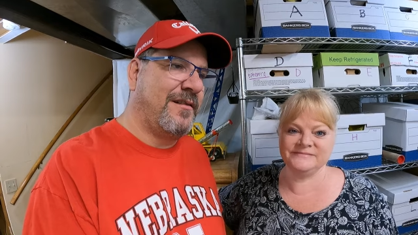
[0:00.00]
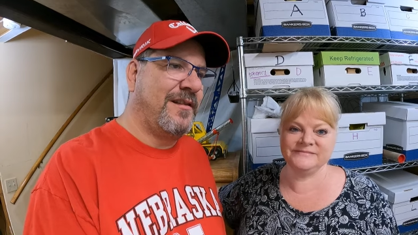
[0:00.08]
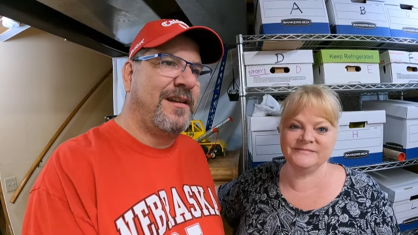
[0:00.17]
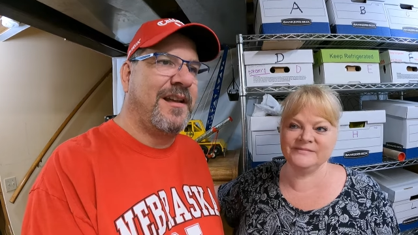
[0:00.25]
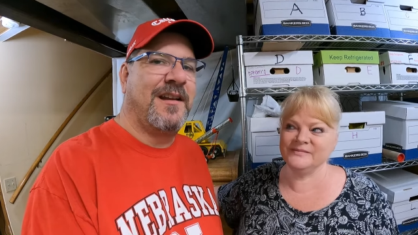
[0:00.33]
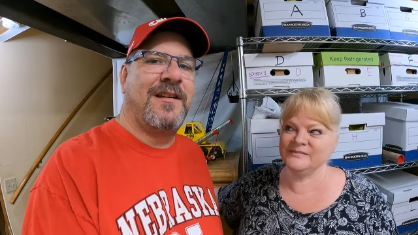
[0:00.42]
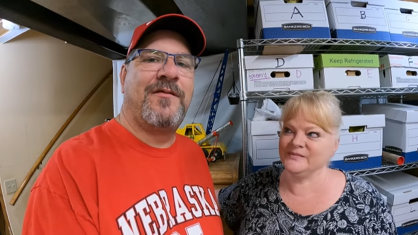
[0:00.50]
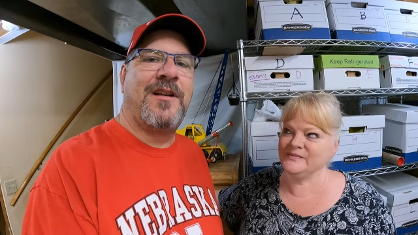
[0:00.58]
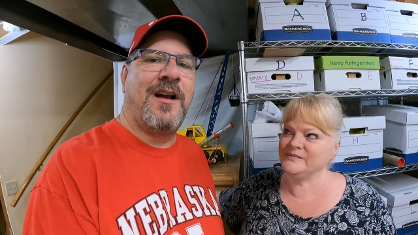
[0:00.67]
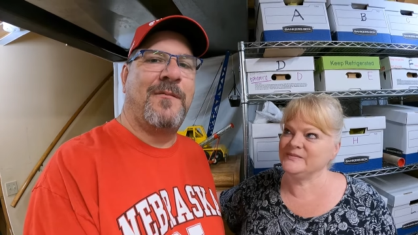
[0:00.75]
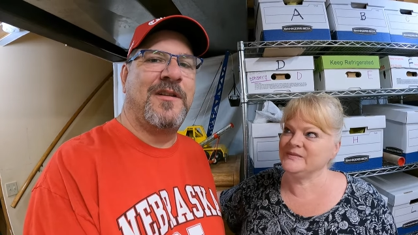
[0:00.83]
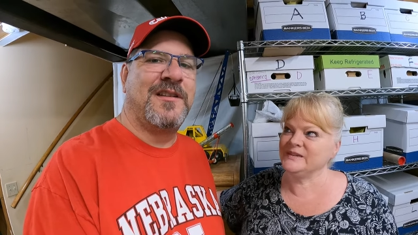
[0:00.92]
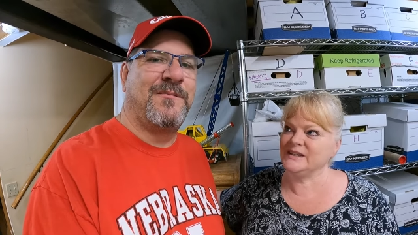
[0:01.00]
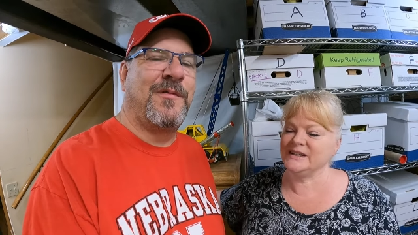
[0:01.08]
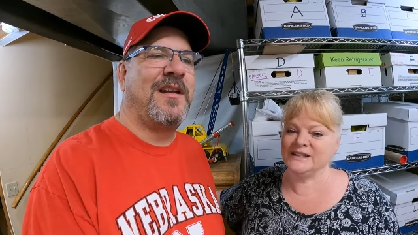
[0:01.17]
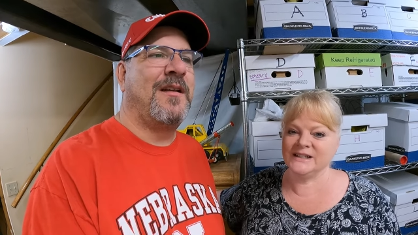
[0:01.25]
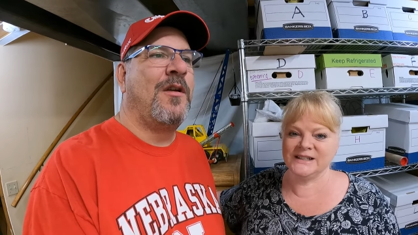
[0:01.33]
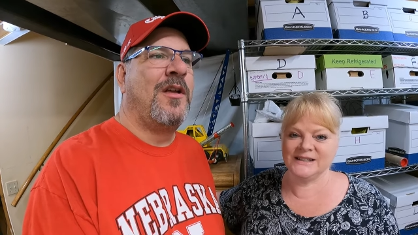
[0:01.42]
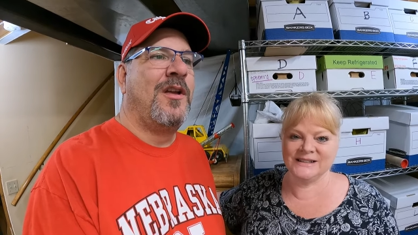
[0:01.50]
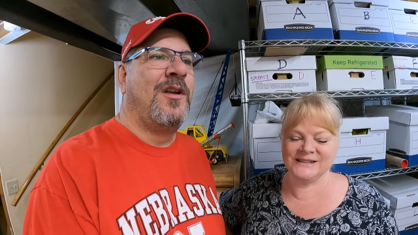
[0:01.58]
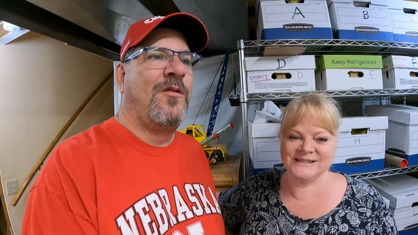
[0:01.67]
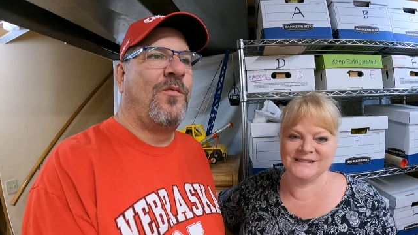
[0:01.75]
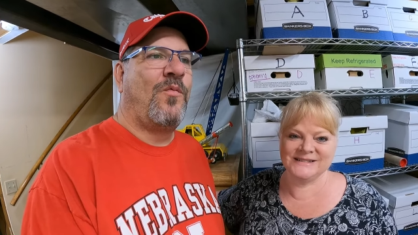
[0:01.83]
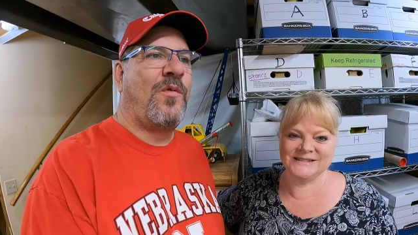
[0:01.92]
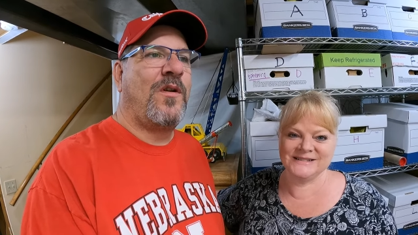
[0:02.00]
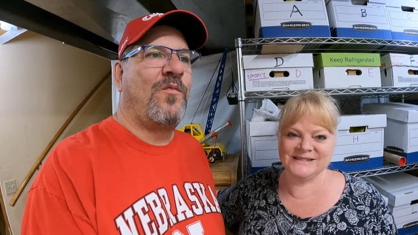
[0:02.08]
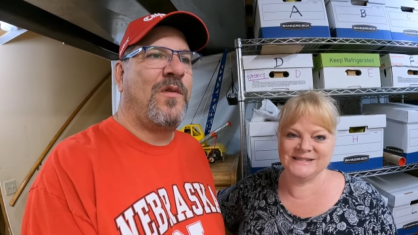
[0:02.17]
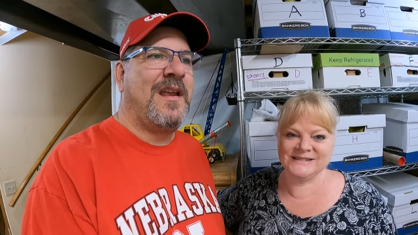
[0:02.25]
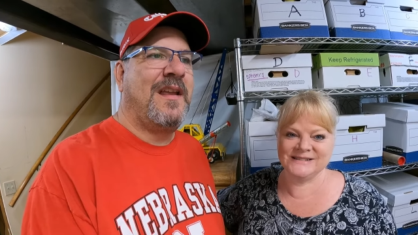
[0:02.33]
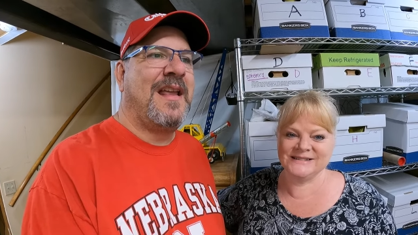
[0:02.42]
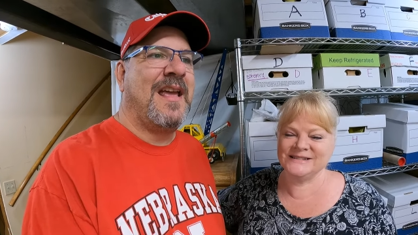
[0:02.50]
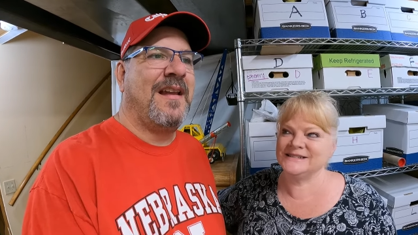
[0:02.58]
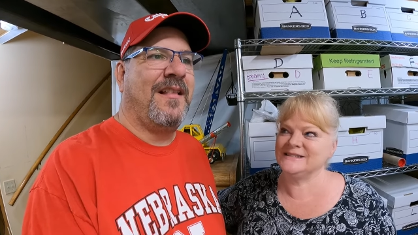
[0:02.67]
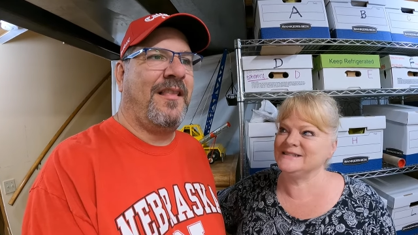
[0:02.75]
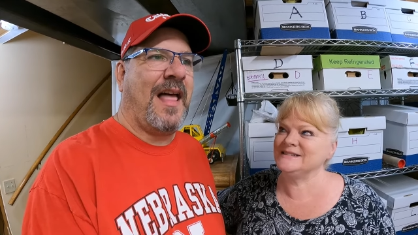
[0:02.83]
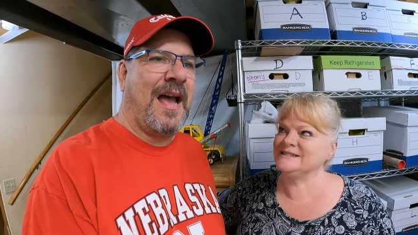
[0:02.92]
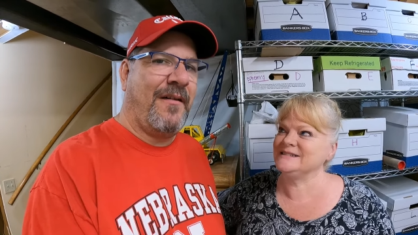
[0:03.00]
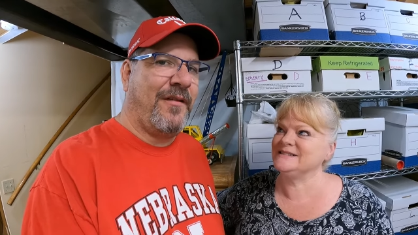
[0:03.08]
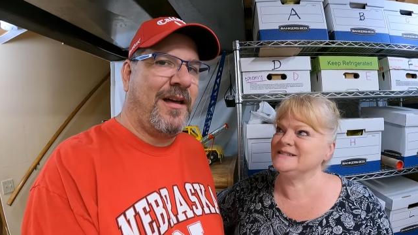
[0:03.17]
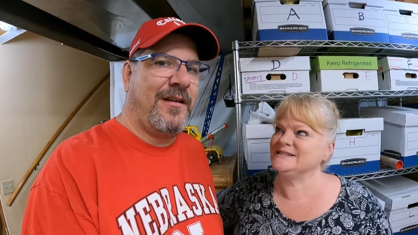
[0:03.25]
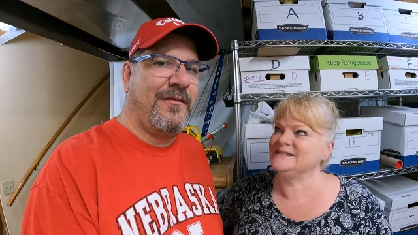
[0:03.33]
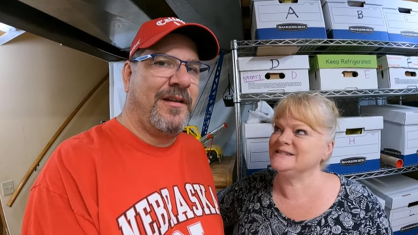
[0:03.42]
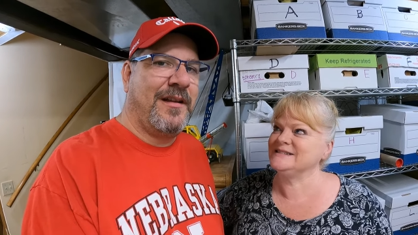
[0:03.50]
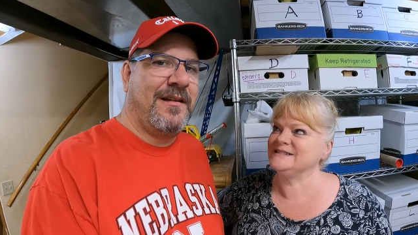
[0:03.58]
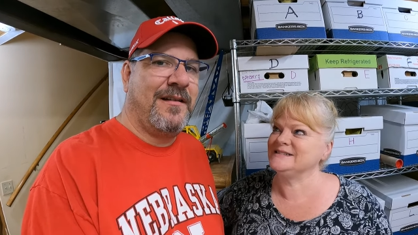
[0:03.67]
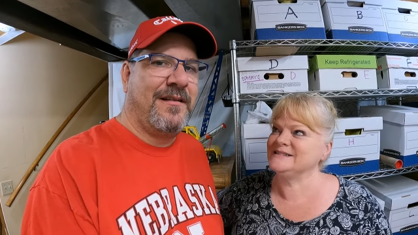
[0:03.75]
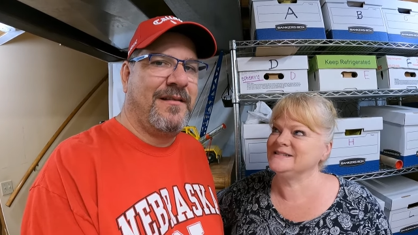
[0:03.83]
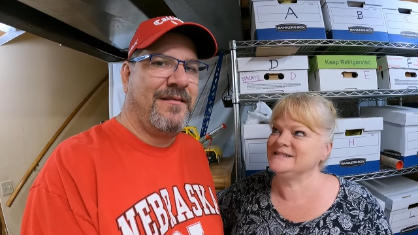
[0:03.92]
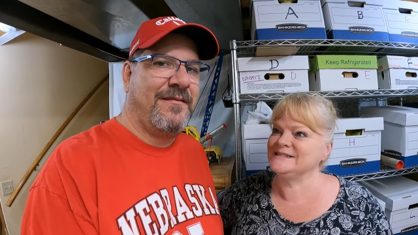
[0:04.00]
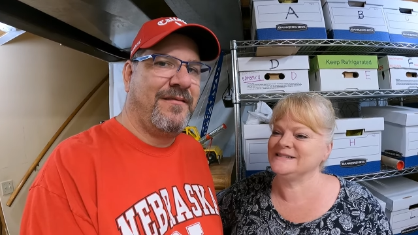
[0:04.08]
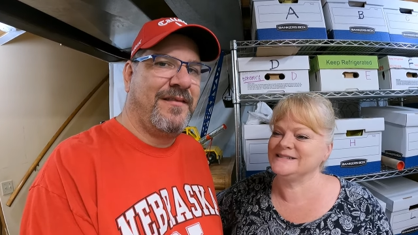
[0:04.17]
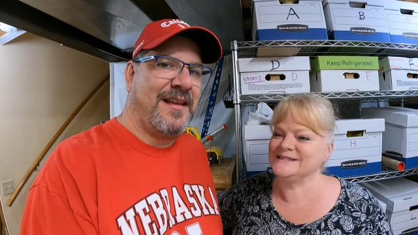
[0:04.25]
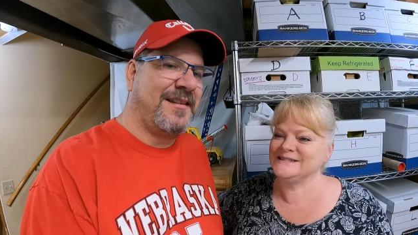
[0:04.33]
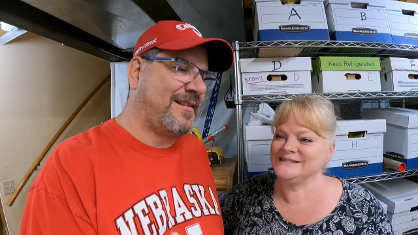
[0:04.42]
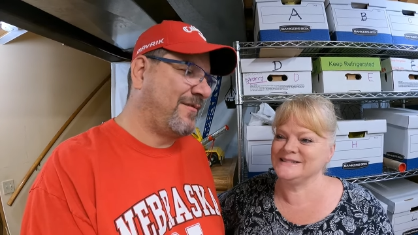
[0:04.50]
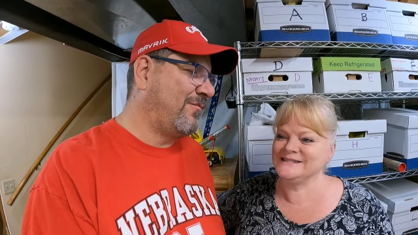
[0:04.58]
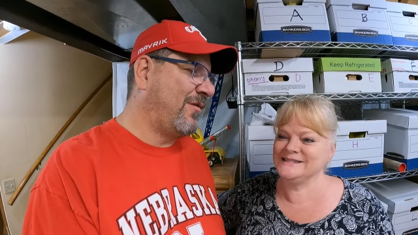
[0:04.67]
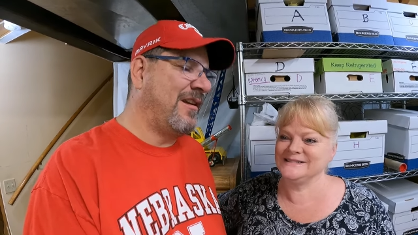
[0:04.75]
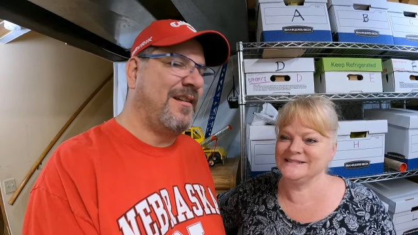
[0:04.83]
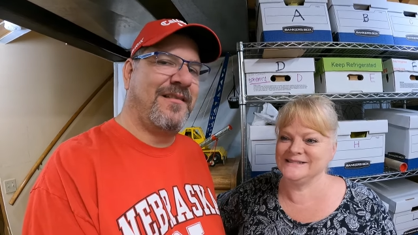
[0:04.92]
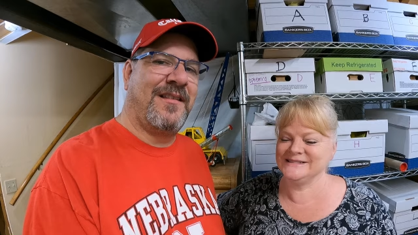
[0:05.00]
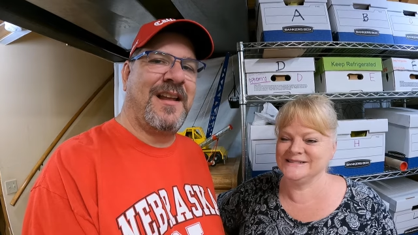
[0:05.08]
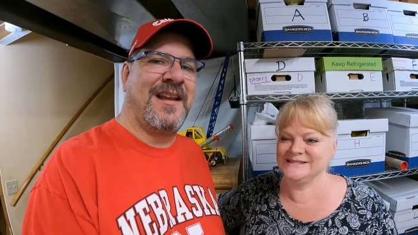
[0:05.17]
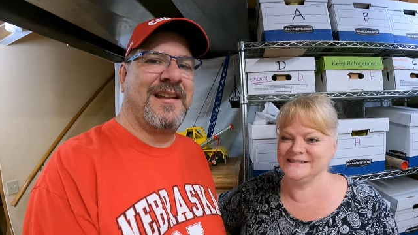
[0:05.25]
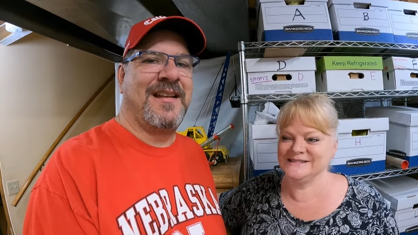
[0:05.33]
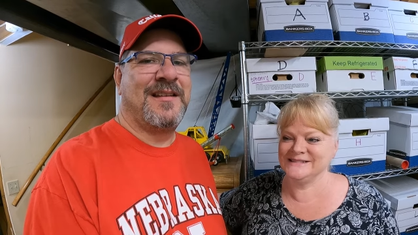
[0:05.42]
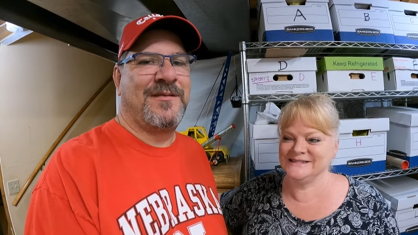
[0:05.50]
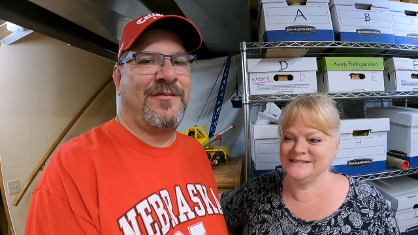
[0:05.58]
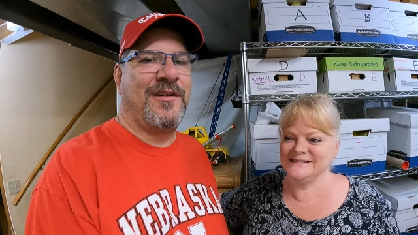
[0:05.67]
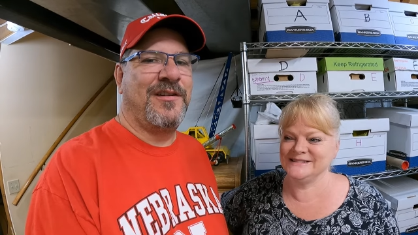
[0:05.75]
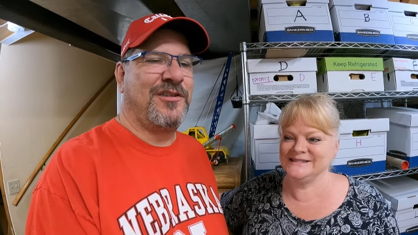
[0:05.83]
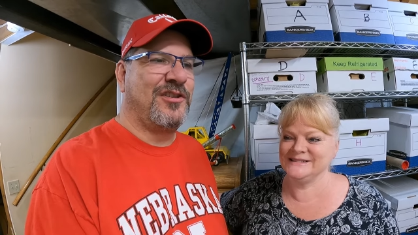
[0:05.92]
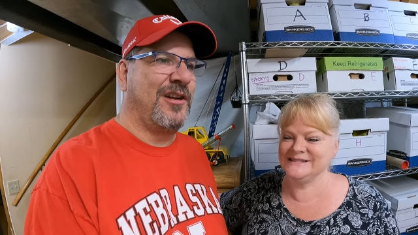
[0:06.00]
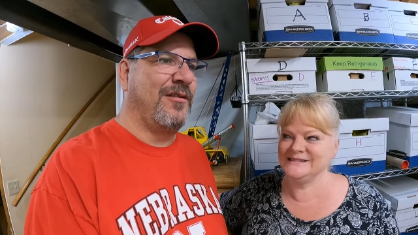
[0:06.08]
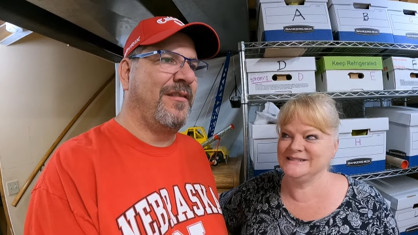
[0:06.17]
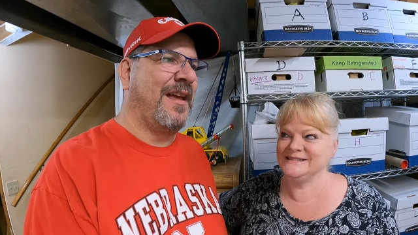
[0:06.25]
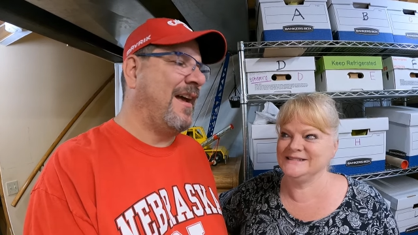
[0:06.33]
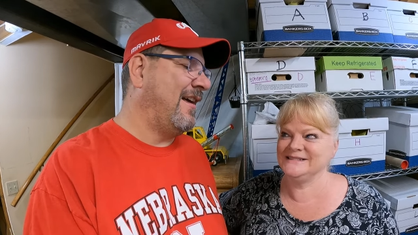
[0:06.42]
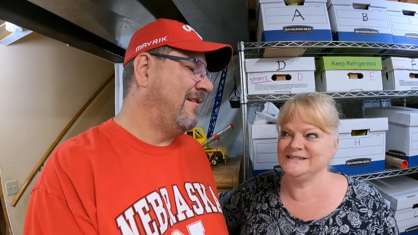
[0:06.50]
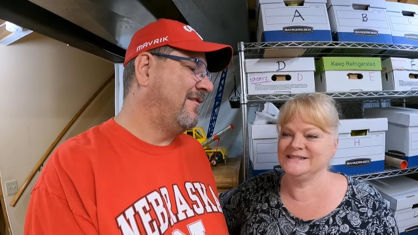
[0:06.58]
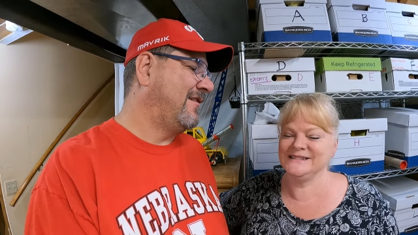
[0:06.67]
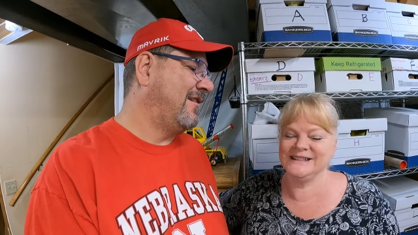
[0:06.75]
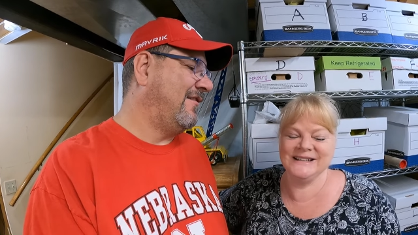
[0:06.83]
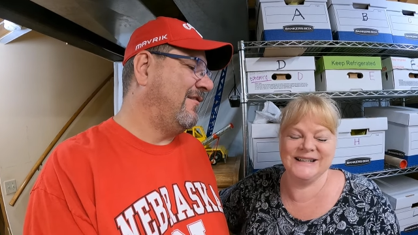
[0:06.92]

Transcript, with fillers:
Speaker 1: on the negative comments but it when we get a laugh out of it that's when like it's fun to share that so